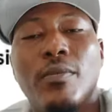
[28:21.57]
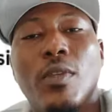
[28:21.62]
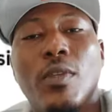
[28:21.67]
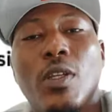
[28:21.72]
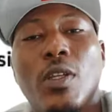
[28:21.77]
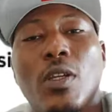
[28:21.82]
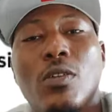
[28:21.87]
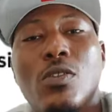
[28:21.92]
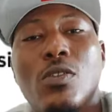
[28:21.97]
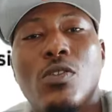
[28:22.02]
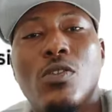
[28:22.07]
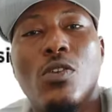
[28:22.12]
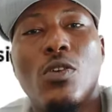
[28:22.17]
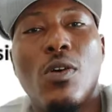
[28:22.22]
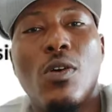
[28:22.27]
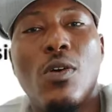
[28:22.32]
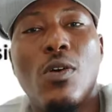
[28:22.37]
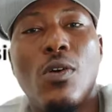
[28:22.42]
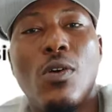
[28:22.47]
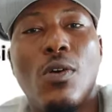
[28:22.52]
So
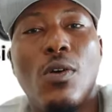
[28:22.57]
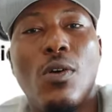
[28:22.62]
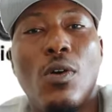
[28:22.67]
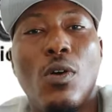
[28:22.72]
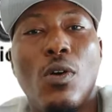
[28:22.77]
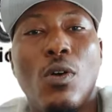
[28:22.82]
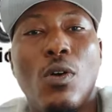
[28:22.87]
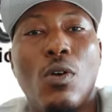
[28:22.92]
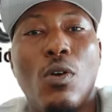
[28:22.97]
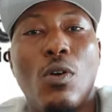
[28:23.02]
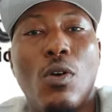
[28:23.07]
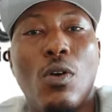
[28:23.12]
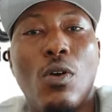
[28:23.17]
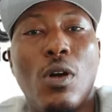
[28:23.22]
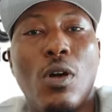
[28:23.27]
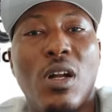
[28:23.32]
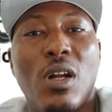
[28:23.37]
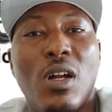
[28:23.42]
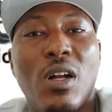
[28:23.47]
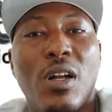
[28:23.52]

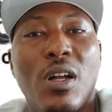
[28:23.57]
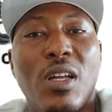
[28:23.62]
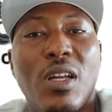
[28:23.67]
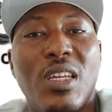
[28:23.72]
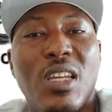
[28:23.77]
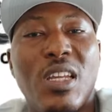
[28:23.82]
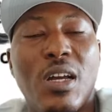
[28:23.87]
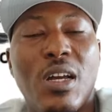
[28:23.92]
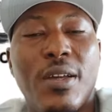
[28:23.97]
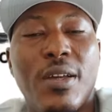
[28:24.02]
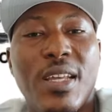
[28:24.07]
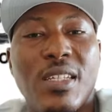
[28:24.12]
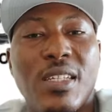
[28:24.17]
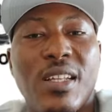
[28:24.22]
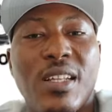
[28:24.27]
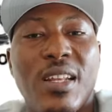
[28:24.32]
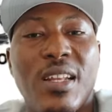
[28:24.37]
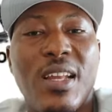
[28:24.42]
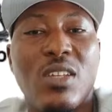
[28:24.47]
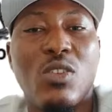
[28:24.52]
in our next class
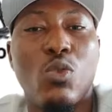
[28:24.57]
we'll